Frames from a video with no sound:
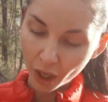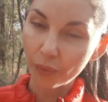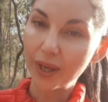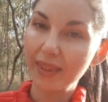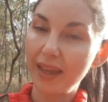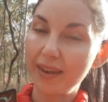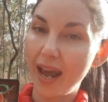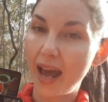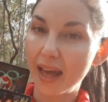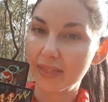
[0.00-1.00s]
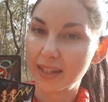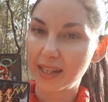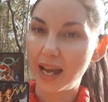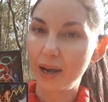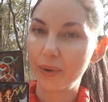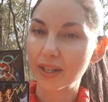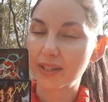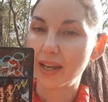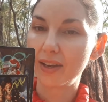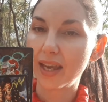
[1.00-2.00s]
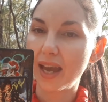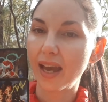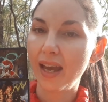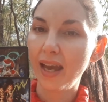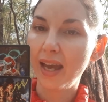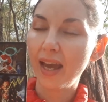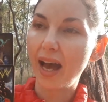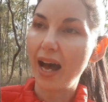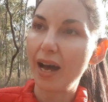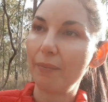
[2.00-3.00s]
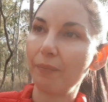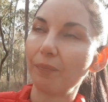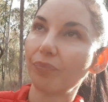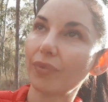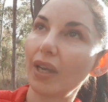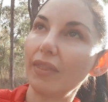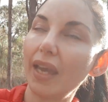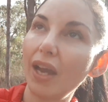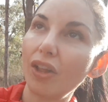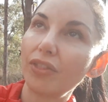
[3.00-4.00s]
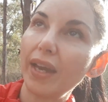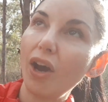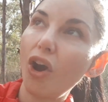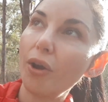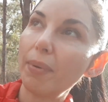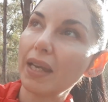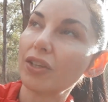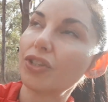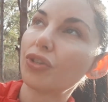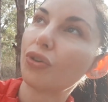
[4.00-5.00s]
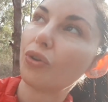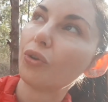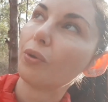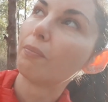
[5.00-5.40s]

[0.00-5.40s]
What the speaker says: We then had the Tower. So yeah, they're hoping to